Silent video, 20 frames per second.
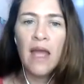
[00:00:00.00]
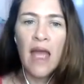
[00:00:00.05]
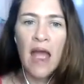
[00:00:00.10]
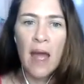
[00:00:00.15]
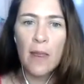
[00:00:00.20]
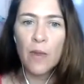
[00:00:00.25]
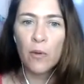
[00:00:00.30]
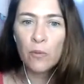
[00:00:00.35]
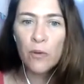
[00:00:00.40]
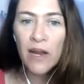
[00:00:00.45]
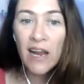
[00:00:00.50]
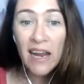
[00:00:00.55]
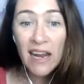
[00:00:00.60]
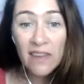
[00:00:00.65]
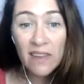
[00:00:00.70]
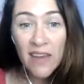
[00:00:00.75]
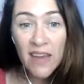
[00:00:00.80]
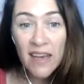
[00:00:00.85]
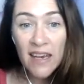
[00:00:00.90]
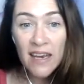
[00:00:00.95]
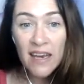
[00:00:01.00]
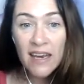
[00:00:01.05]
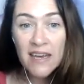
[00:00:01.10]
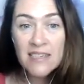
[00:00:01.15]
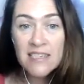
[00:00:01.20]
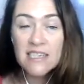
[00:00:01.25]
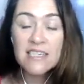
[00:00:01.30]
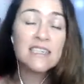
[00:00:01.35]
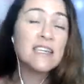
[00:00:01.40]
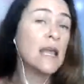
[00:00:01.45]
And the ringing in the ears,
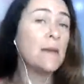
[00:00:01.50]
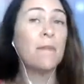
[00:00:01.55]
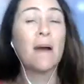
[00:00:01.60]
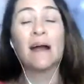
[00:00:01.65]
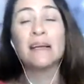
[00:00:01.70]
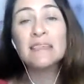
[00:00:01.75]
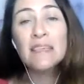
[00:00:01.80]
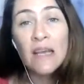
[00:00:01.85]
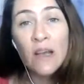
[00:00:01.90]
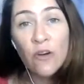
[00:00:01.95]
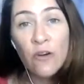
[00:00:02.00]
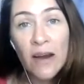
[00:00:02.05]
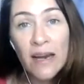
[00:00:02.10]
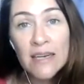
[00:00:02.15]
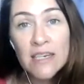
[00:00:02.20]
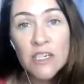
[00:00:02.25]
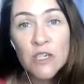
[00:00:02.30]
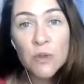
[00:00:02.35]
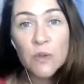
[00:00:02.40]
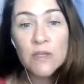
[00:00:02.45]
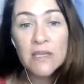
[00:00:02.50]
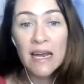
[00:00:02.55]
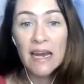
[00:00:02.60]
just keep asking your angels.